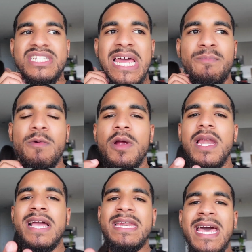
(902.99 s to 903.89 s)
Like we were
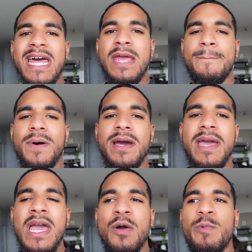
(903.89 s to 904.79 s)
looking at it, but
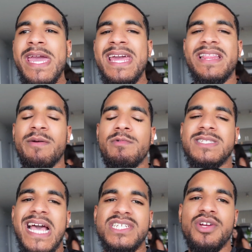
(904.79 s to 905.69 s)
we didn't think we was
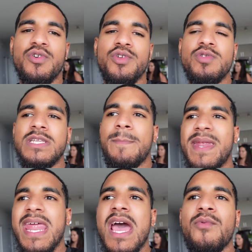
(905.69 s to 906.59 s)
actually gonna use it, but
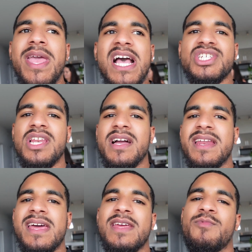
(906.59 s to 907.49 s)
now we actually looking
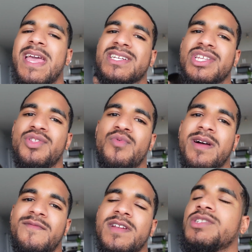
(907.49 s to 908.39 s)
at it, we actually do want a village.